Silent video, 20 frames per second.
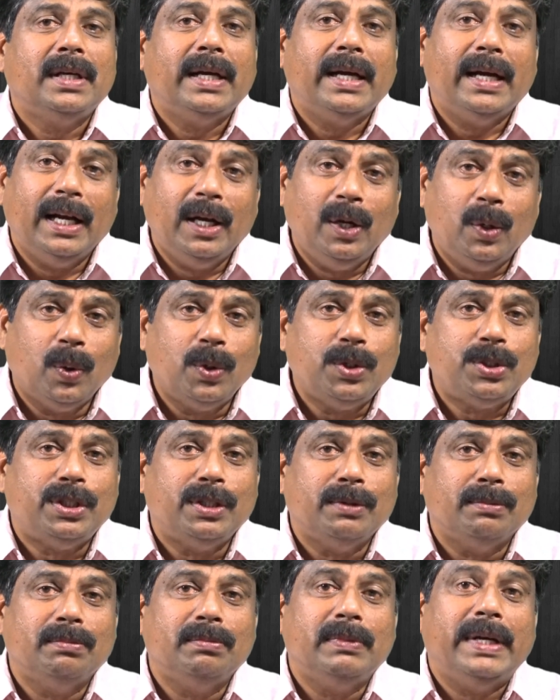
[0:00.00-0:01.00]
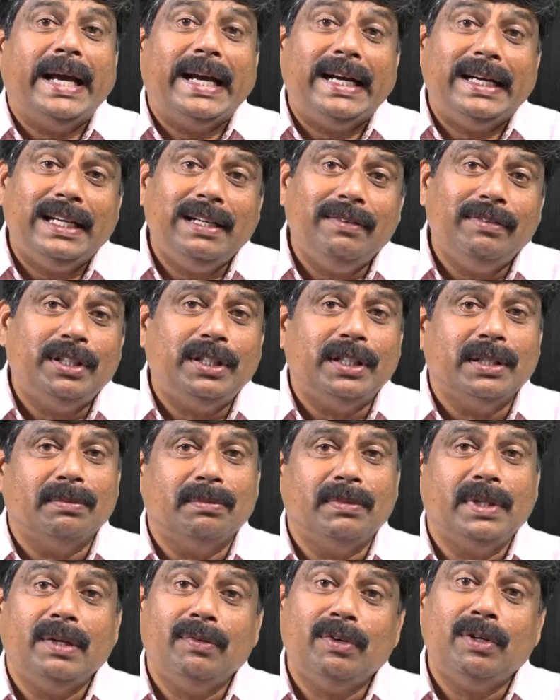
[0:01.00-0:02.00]
endorse him, agree with him,
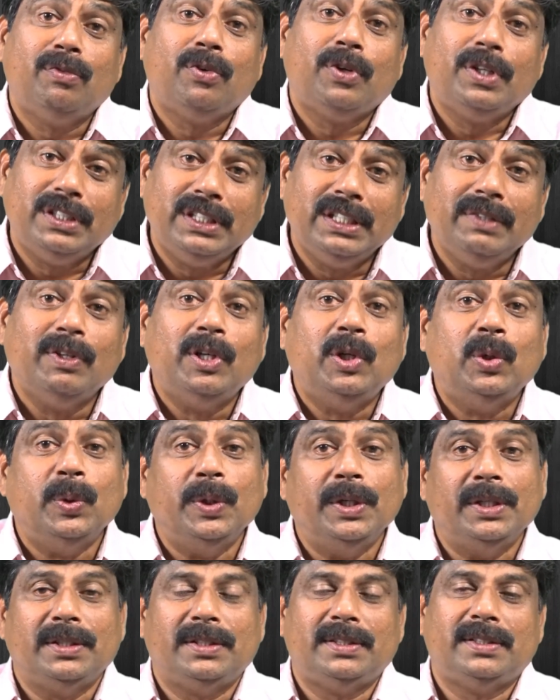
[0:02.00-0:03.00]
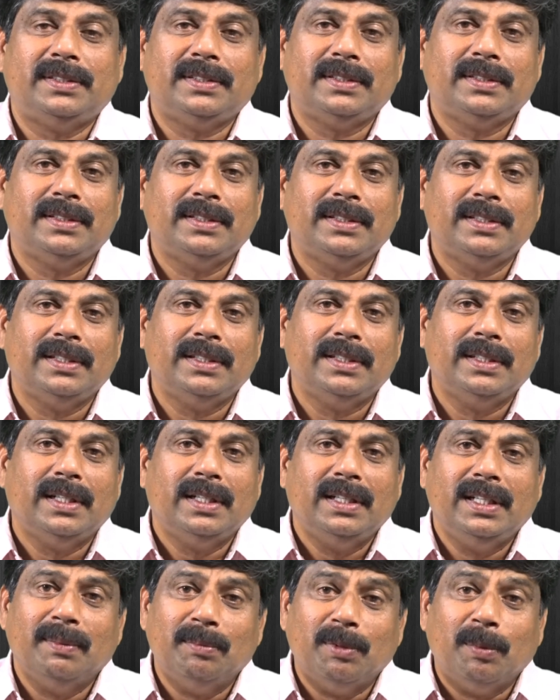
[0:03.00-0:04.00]
even for his evil doings.
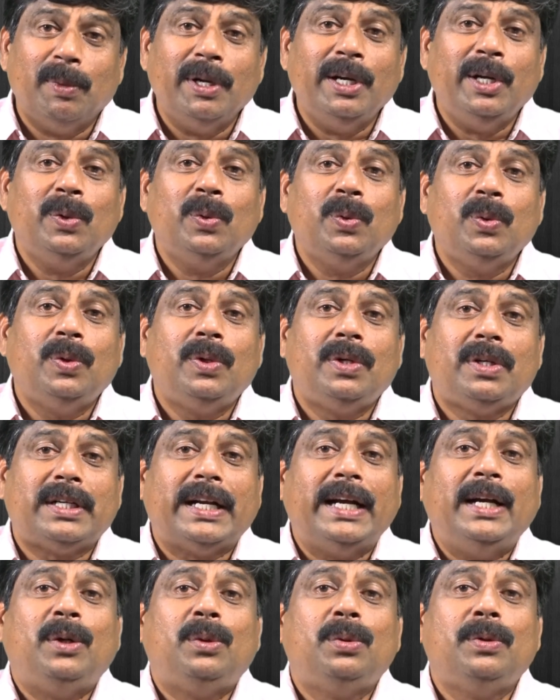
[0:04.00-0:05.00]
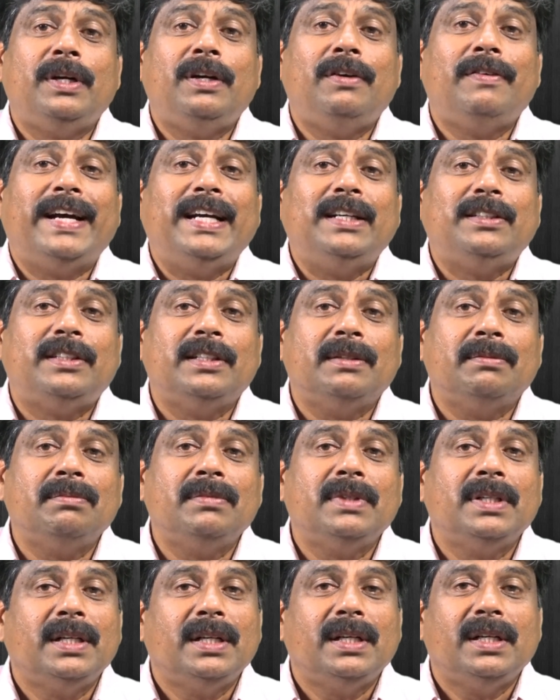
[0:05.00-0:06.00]
The moment you try to advise him,
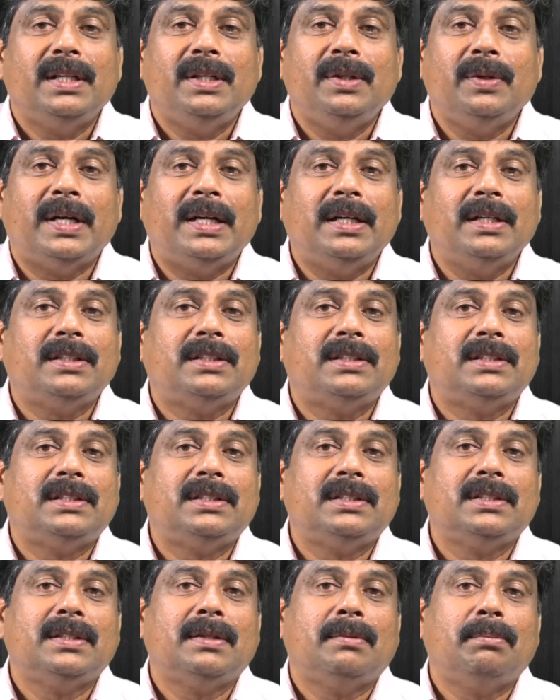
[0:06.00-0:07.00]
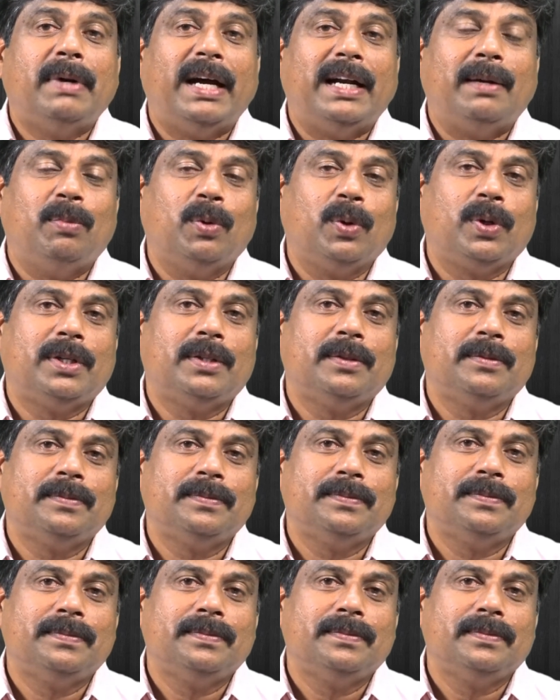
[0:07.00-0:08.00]
you are in his bad book.
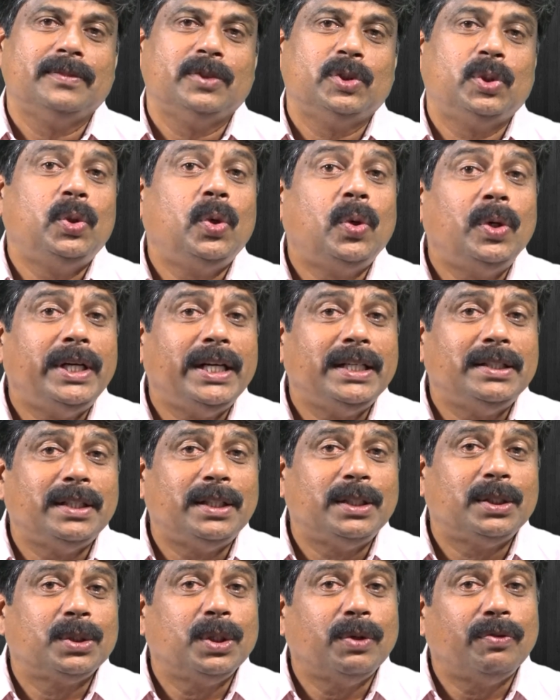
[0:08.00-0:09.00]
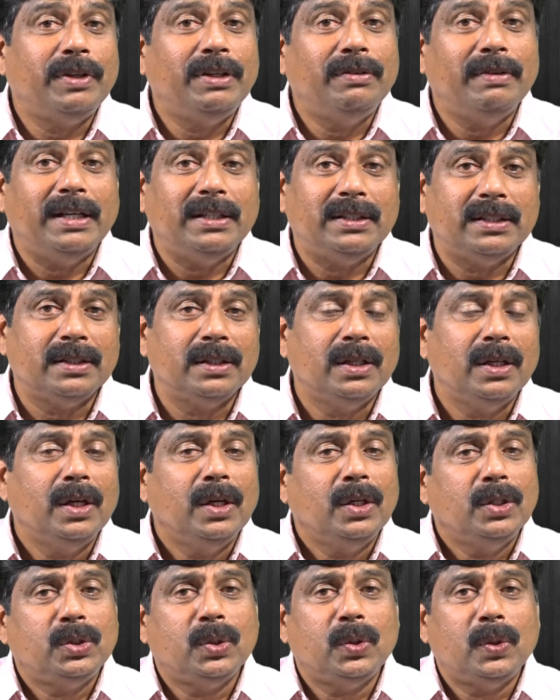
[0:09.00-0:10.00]
So don't take the risk of advising.
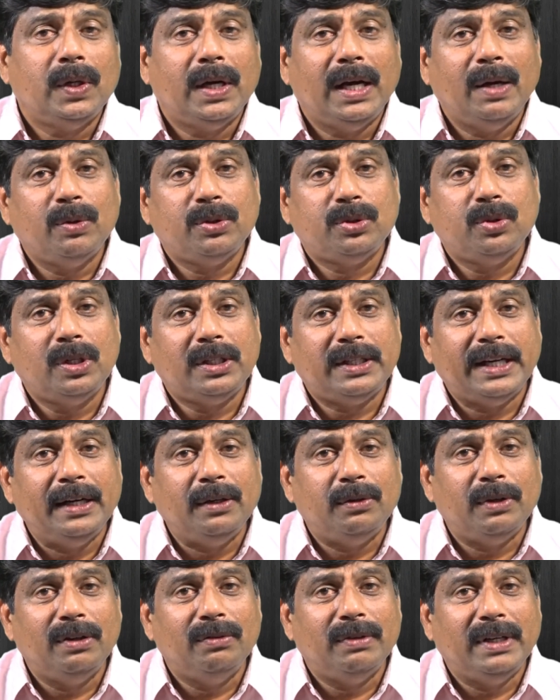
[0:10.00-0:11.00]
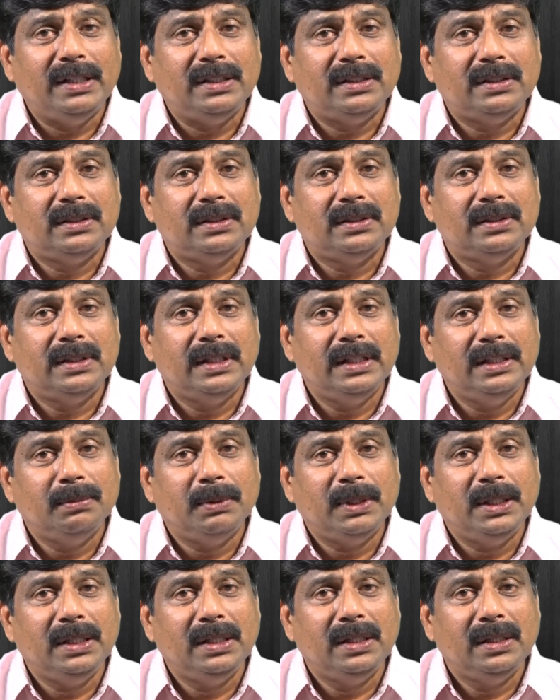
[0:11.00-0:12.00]
So I was not trying to advise
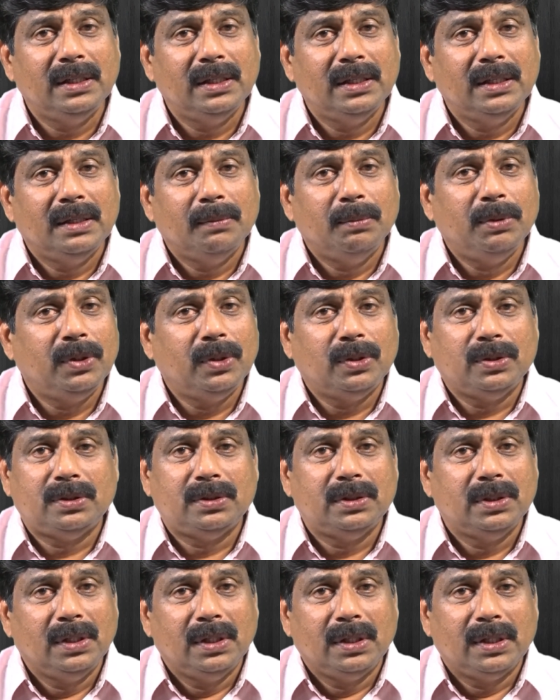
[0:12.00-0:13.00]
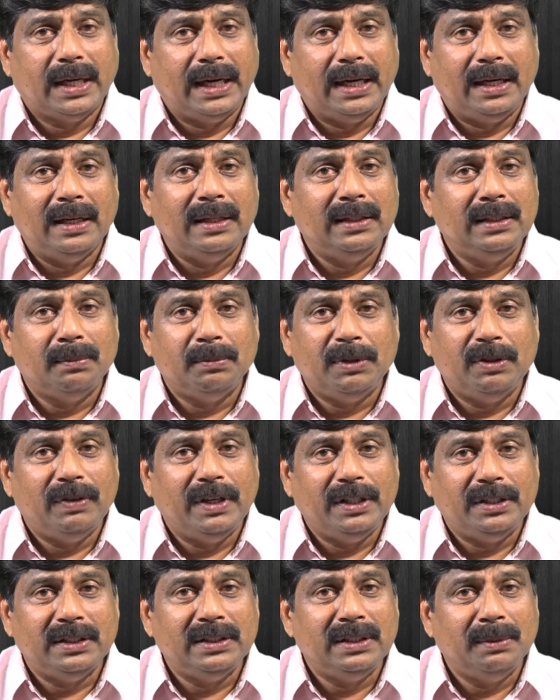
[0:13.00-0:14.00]
anybody, because correcting them,
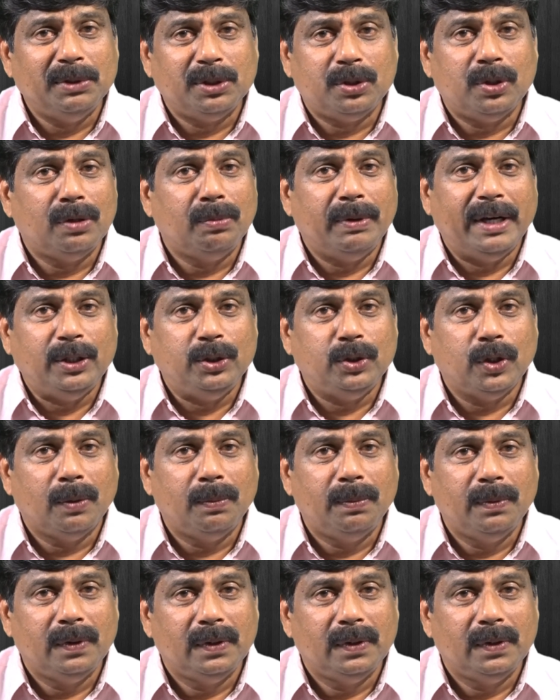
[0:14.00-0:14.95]
advising them is not my job.